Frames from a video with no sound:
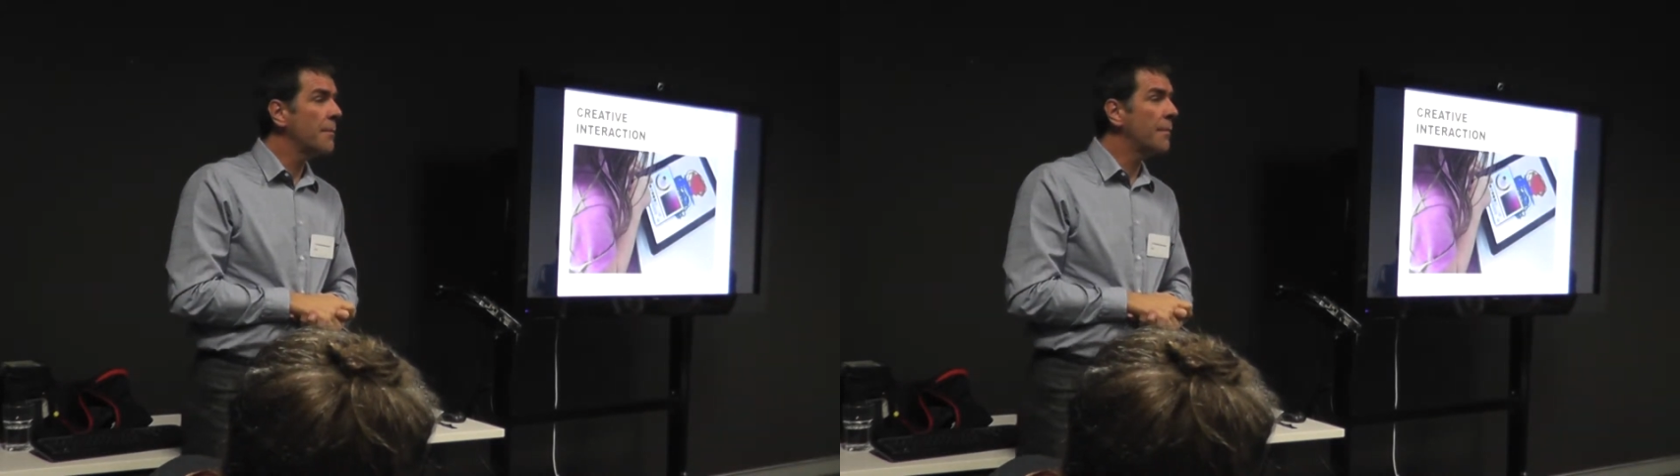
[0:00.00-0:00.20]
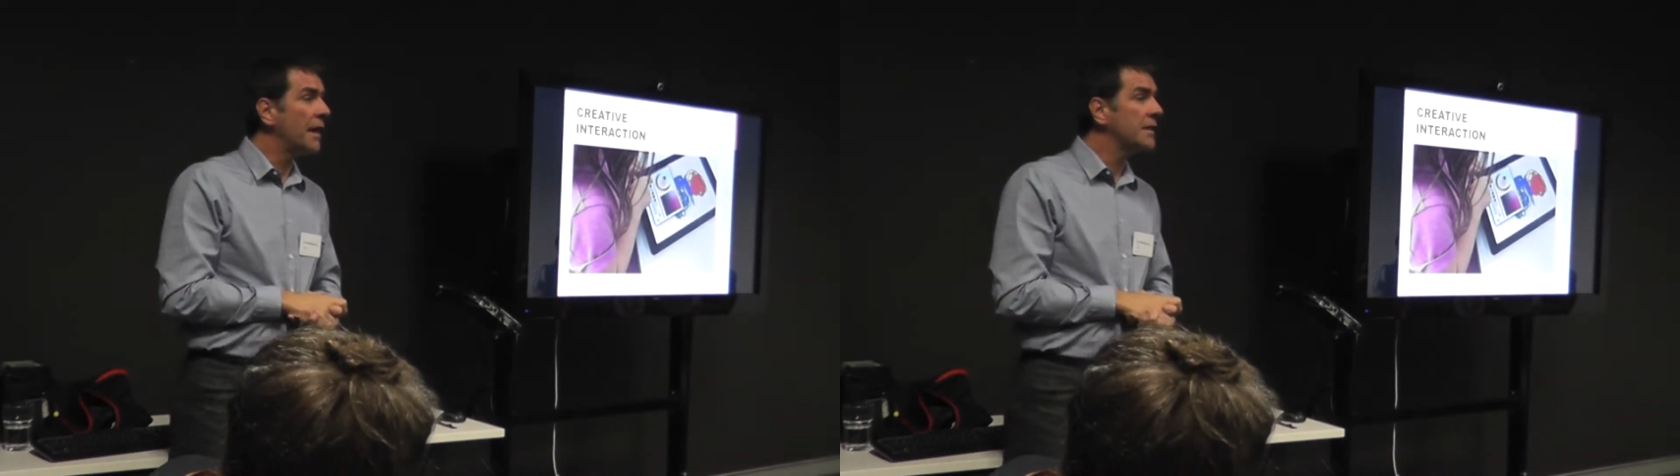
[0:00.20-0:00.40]

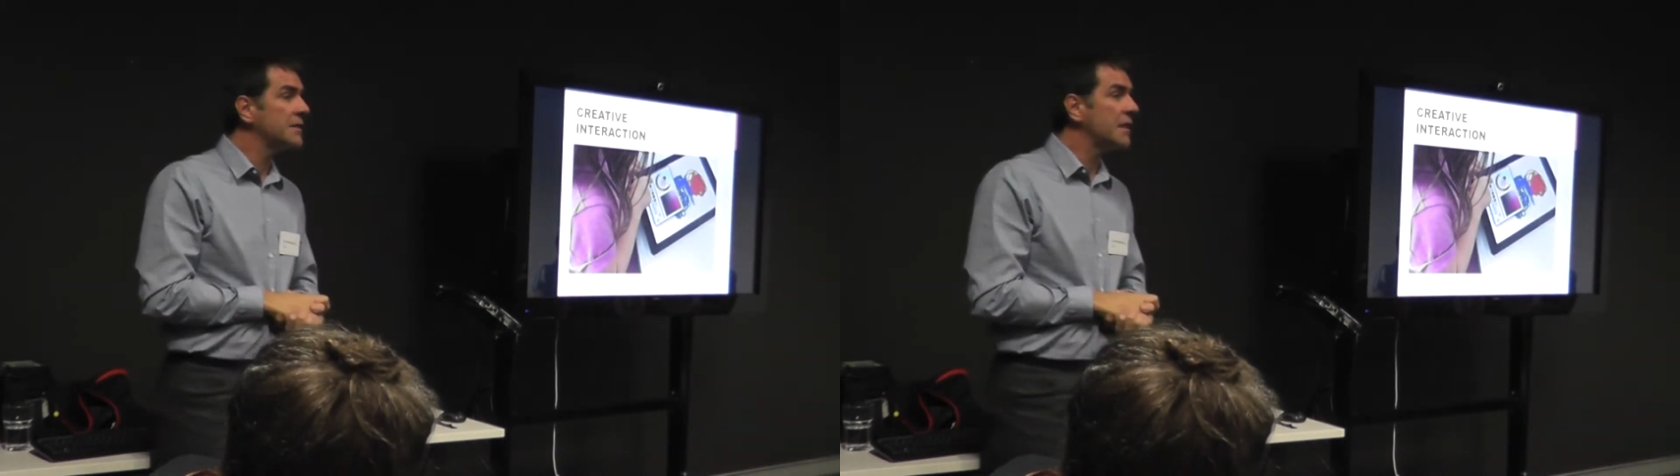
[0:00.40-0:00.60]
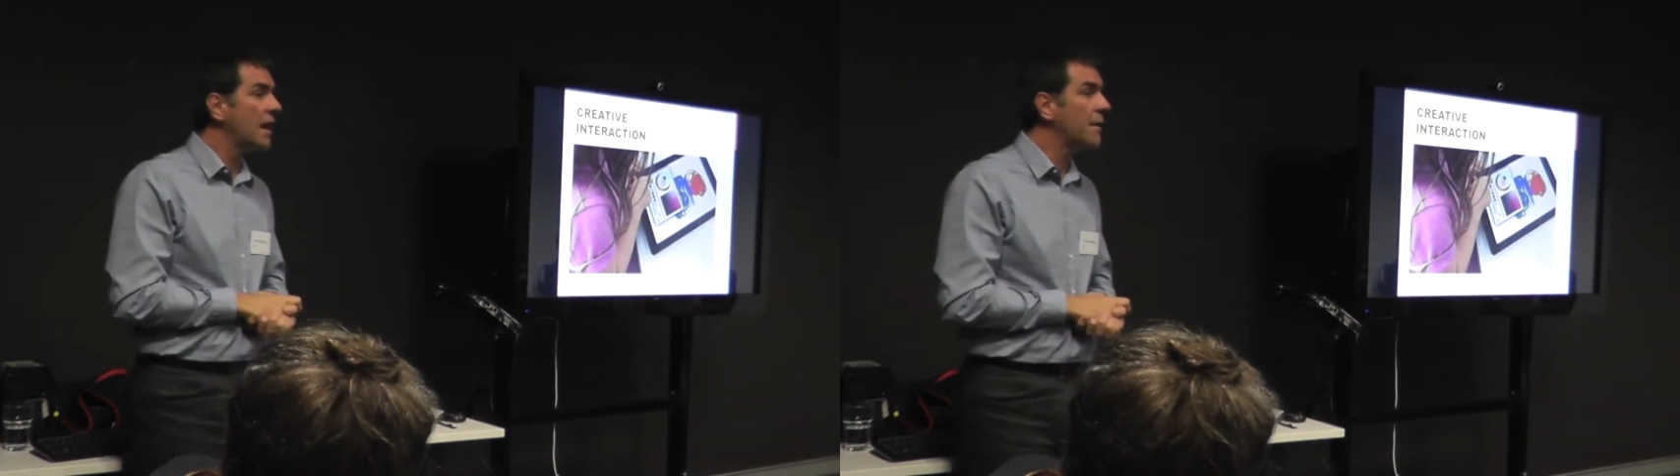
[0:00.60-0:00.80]

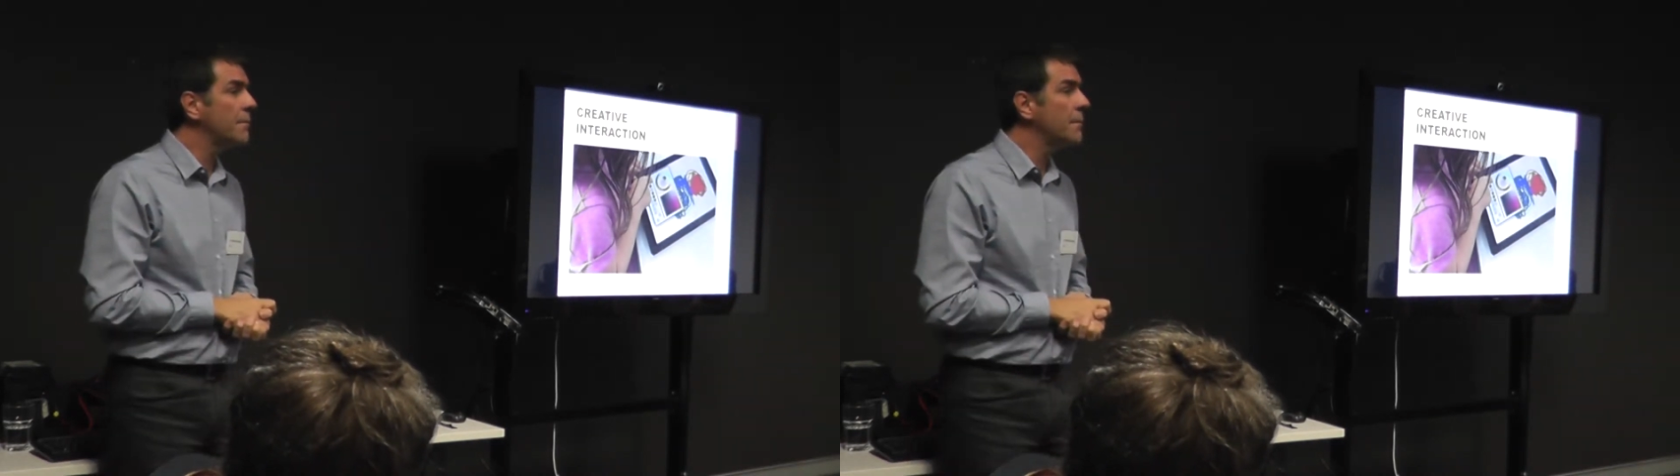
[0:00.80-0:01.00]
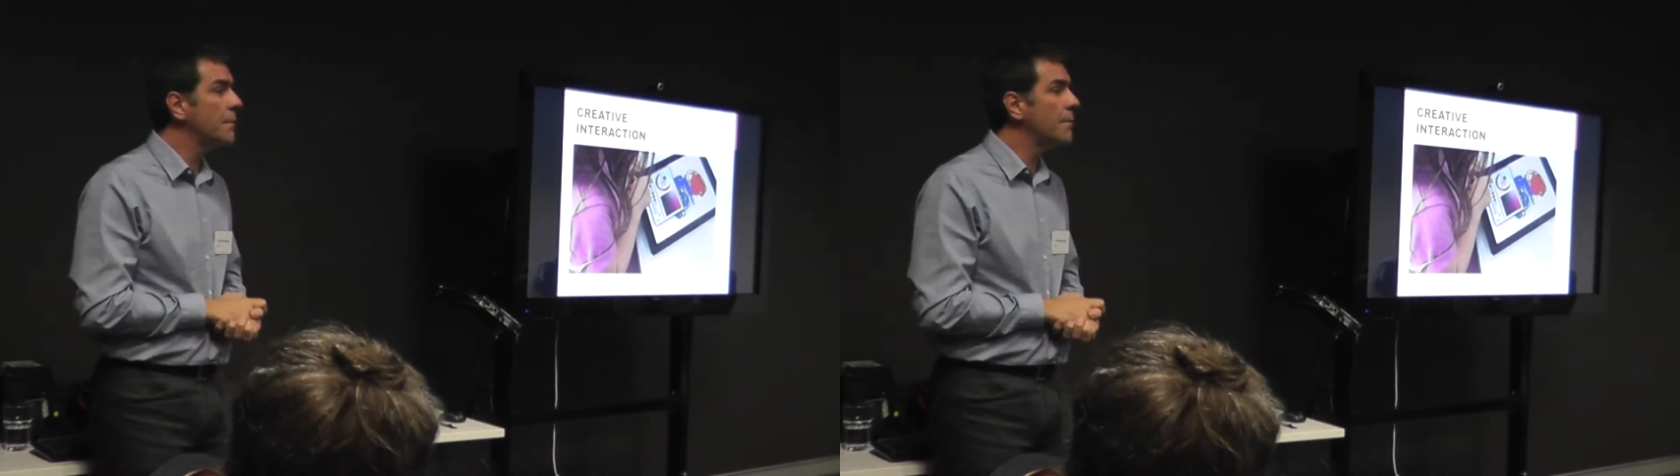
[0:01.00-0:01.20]

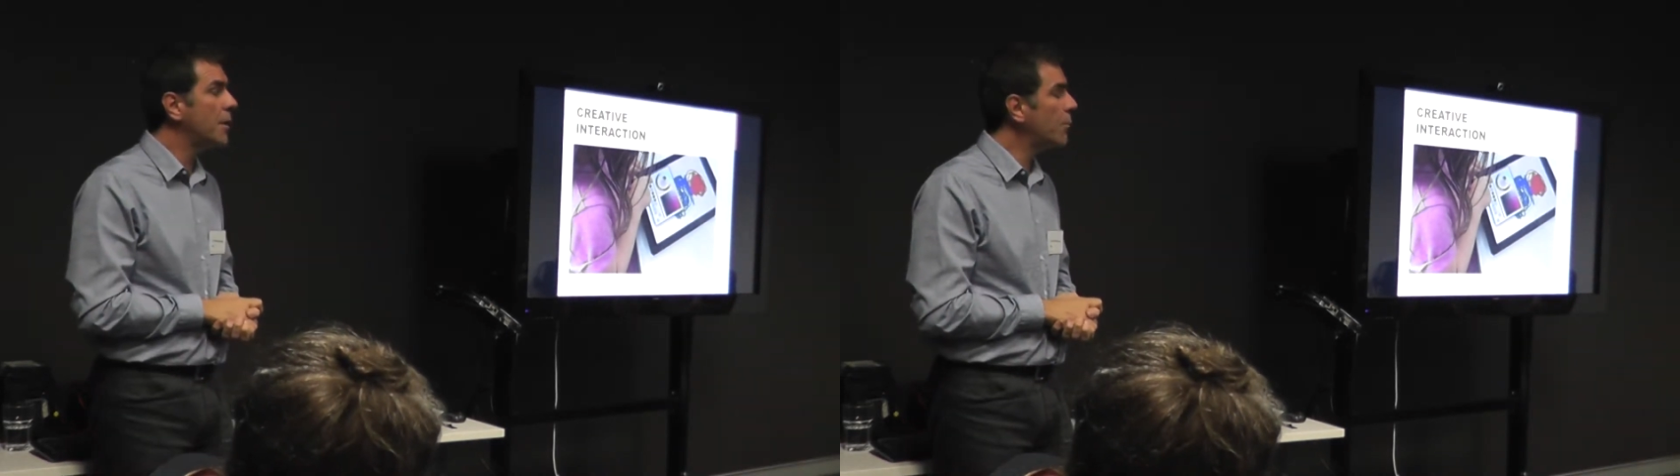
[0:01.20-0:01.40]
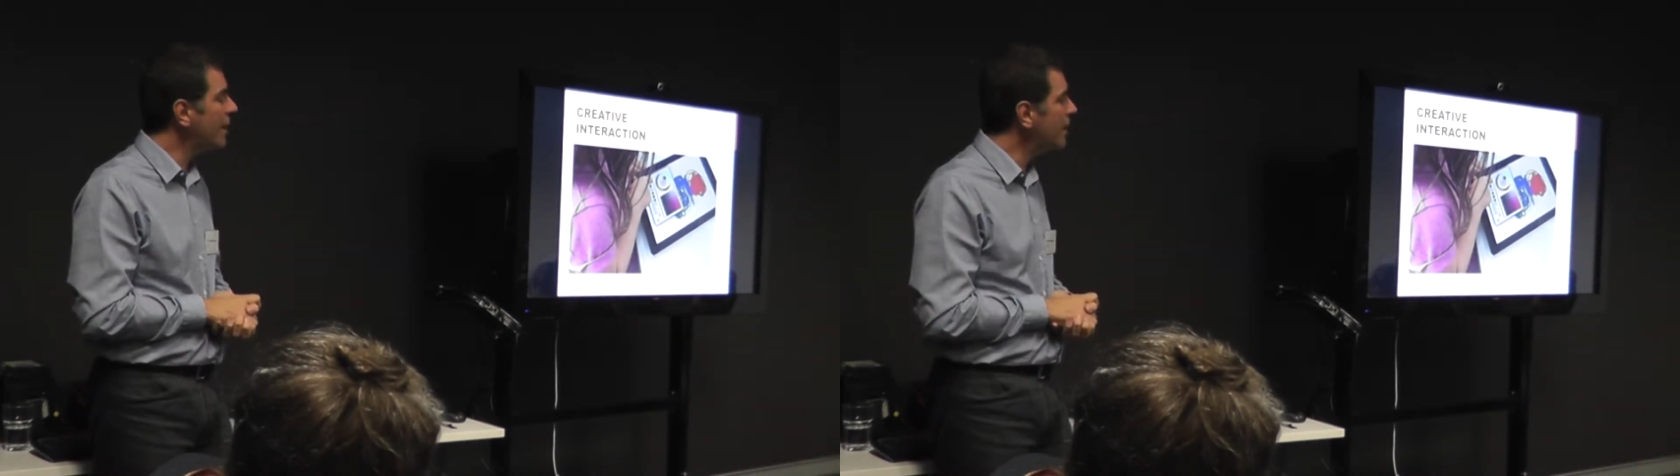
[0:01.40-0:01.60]

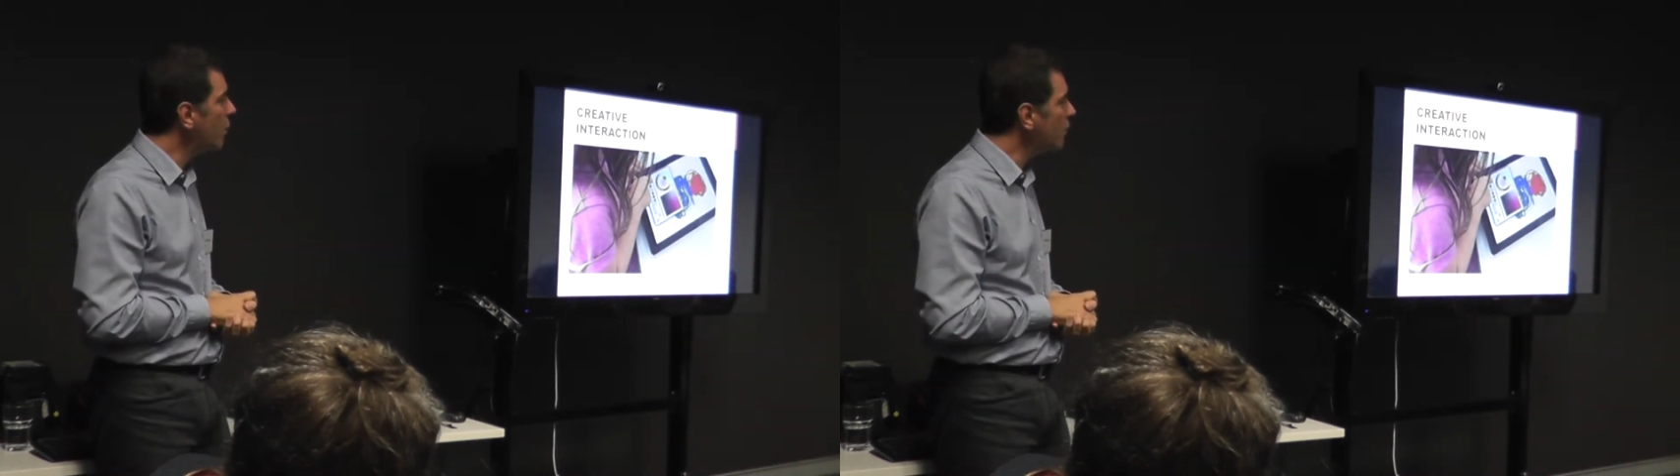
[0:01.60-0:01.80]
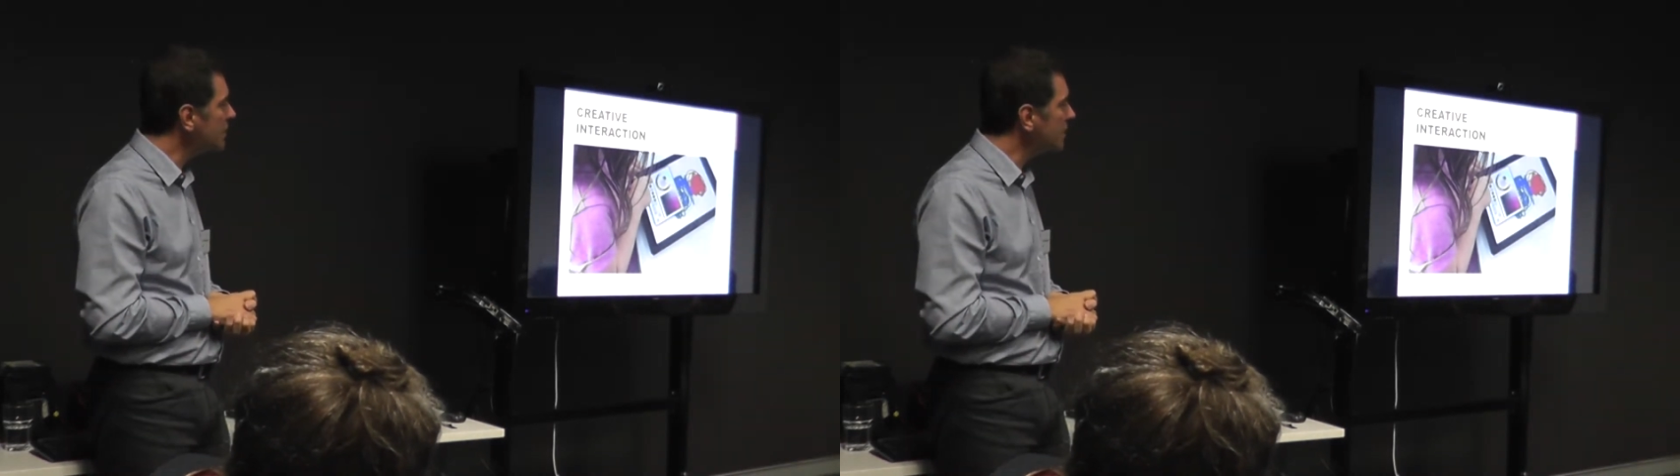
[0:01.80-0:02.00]
But we
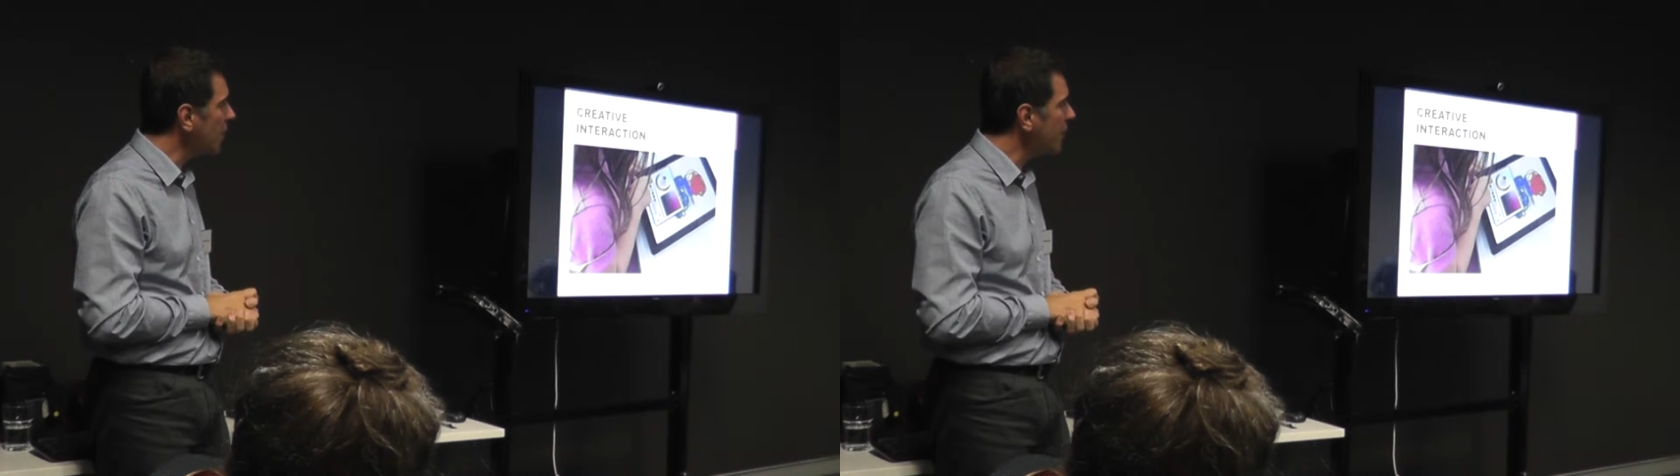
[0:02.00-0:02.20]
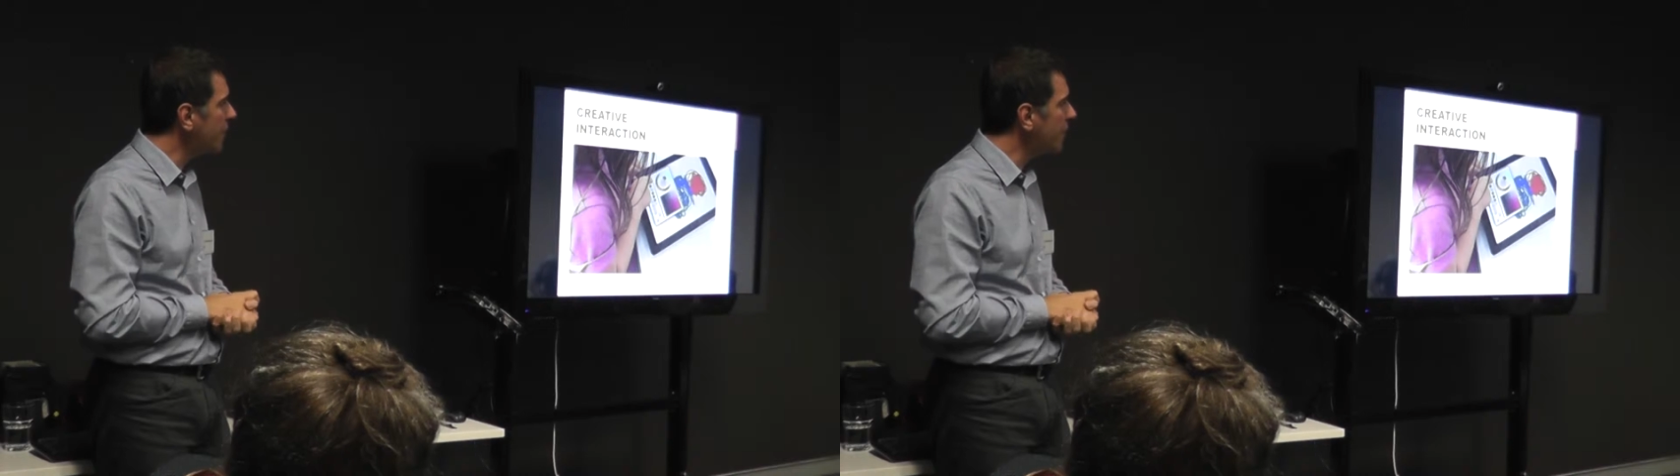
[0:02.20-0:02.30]
also,